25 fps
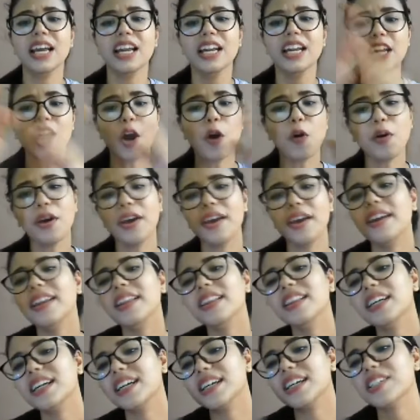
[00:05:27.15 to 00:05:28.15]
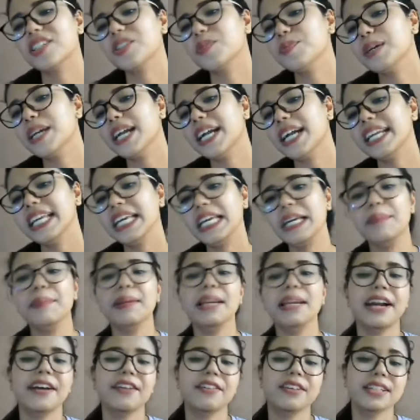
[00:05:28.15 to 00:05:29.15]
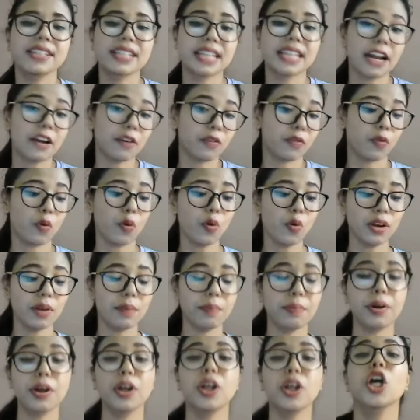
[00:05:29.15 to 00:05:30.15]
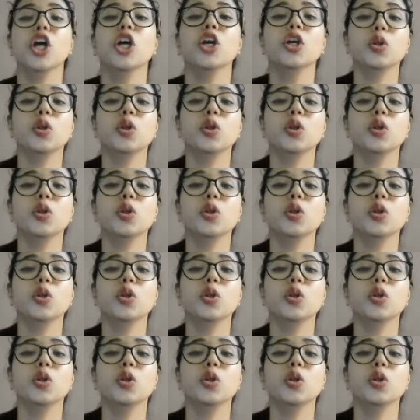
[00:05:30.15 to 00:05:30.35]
Now here in the customer ID, email address and phone number,